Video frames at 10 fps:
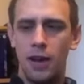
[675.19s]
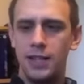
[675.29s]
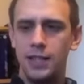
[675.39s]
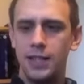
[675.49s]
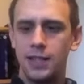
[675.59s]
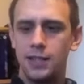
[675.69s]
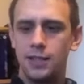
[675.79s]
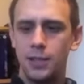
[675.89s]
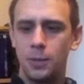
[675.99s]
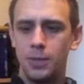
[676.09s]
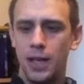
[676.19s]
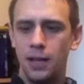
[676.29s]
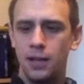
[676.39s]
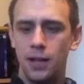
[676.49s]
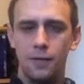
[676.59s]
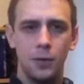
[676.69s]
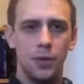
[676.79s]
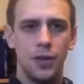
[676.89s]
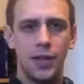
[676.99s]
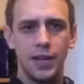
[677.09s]
I did this update and a few
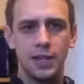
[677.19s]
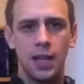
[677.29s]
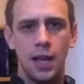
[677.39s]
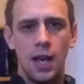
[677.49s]
other things.